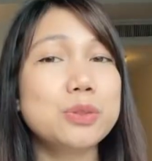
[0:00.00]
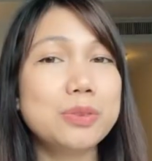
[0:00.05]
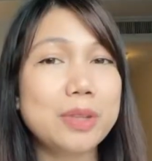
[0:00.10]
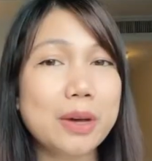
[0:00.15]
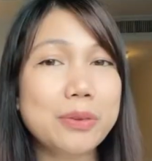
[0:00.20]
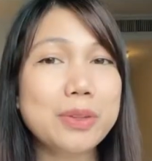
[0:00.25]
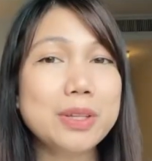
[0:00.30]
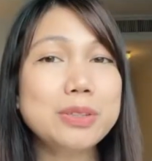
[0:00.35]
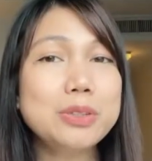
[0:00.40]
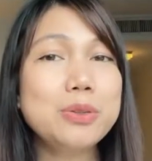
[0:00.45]

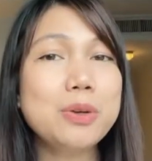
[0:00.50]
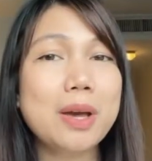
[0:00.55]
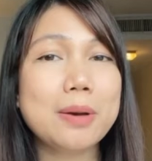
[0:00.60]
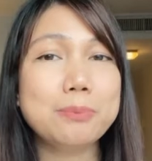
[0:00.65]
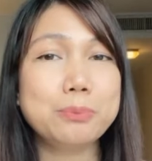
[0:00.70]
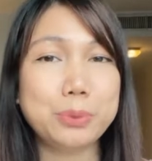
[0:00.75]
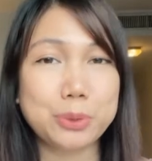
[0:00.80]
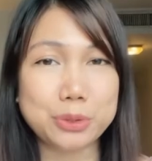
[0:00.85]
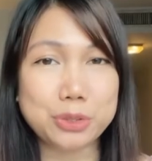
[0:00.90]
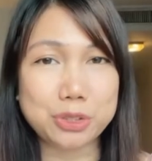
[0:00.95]
now that you
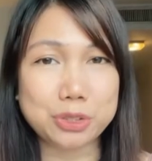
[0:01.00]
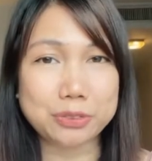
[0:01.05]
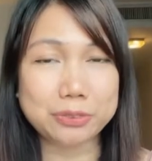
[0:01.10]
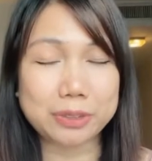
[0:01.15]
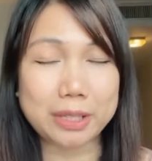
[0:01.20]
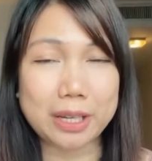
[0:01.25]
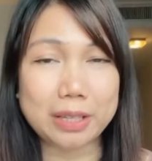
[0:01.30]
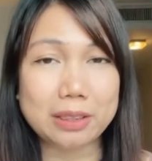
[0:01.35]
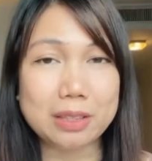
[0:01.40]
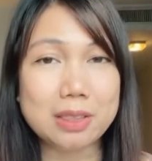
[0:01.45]
have booked your
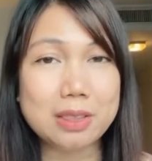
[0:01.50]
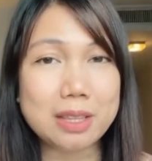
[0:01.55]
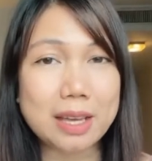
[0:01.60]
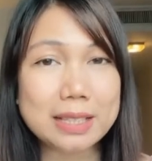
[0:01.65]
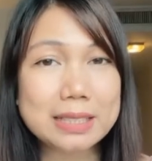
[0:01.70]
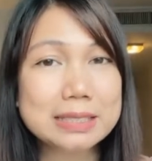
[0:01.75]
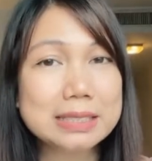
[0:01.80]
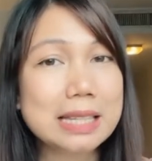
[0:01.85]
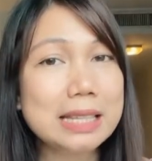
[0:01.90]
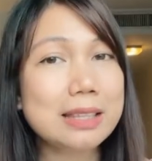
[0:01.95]
flight, the
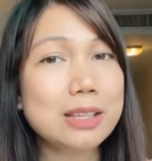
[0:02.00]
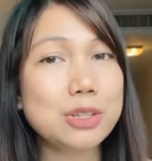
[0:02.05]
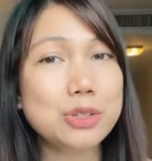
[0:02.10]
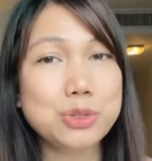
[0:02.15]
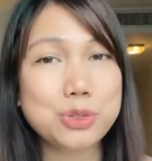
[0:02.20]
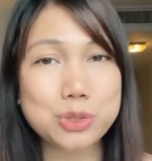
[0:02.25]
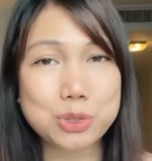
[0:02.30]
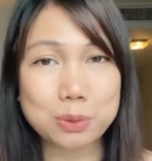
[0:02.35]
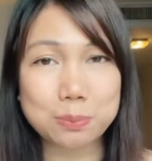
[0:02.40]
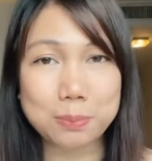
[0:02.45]
next thing that
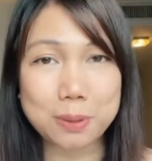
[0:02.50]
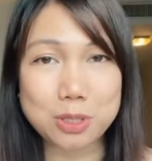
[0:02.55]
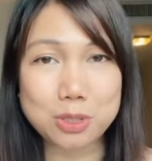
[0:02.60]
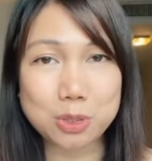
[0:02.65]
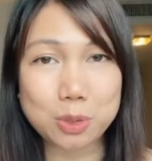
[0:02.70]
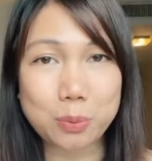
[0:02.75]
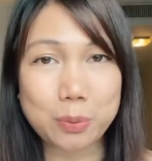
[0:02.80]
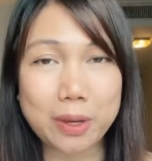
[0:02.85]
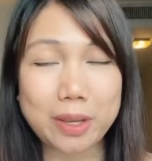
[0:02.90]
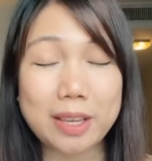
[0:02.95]
you should be
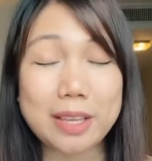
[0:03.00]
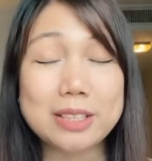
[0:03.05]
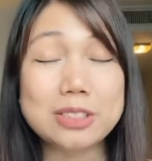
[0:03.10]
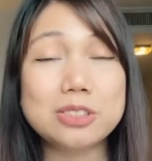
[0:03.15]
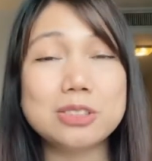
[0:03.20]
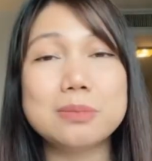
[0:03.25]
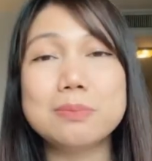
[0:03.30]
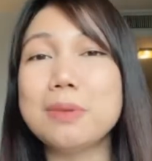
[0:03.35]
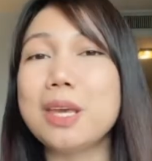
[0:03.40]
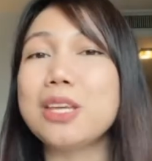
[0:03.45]
doing is
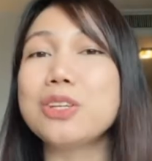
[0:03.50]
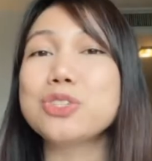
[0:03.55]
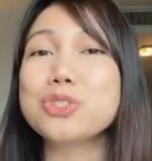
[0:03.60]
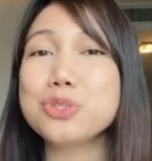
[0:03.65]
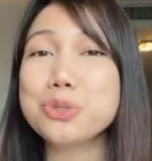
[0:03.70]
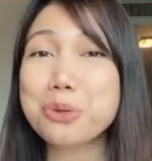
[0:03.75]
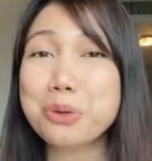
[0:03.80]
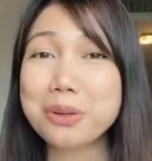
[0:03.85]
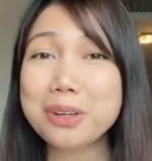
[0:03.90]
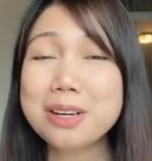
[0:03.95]
to make
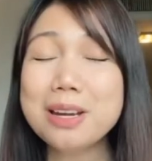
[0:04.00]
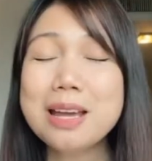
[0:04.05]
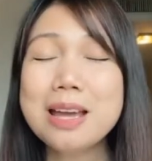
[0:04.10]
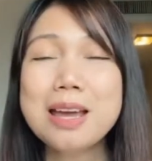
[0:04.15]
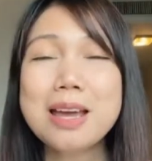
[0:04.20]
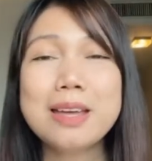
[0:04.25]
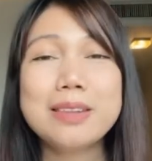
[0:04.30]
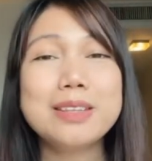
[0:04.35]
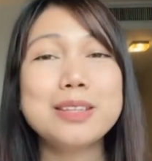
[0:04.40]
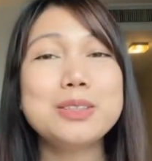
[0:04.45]
sure
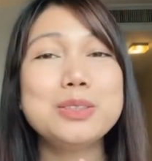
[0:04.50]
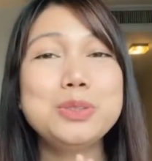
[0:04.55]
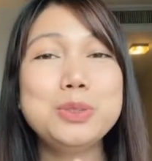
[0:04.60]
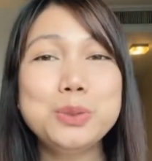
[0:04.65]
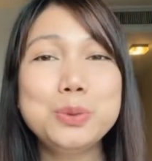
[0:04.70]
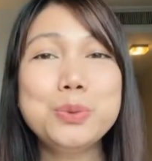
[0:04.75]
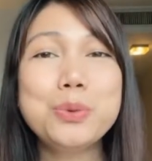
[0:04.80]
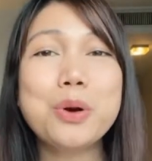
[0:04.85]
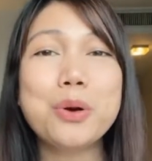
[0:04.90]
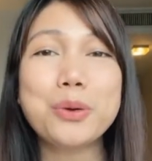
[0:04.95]
that
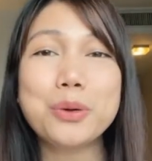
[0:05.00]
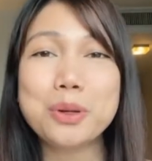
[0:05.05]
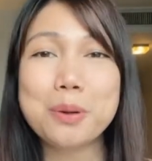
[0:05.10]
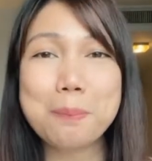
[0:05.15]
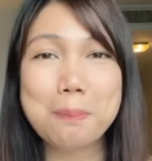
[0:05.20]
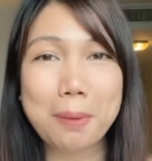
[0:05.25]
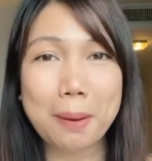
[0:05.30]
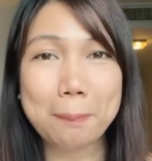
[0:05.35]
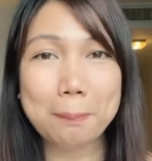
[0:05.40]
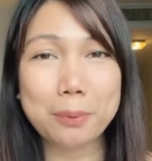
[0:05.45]
you are a
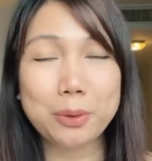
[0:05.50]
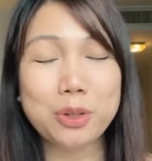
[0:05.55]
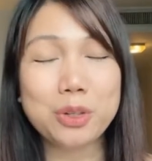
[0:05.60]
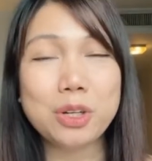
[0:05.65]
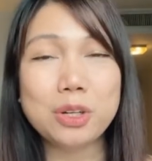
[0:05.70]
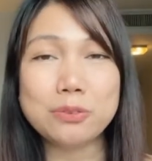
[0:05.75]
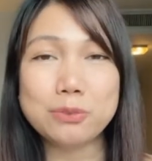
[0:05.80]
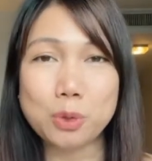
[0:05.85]
member of